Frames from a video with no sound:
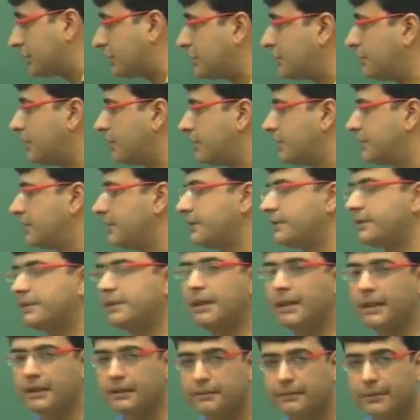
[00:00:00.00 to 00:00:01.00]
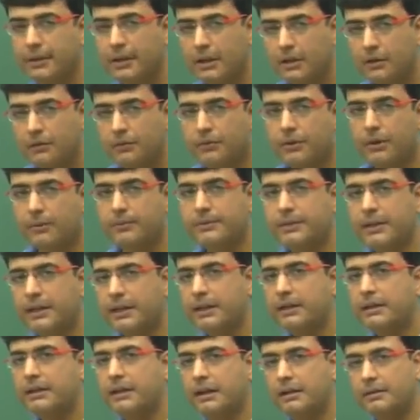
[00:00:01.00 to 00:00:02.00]
towards itself from
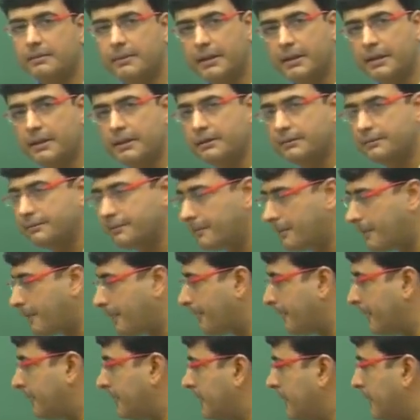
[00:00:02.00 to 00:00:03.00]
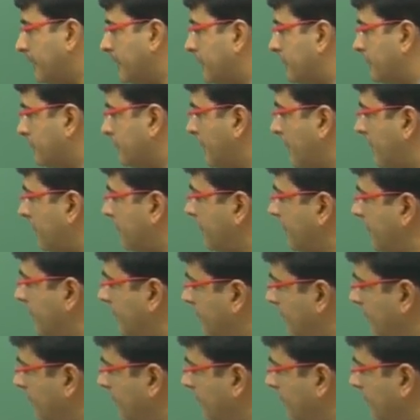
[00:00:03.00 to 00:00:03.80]
second carbon atom. So that will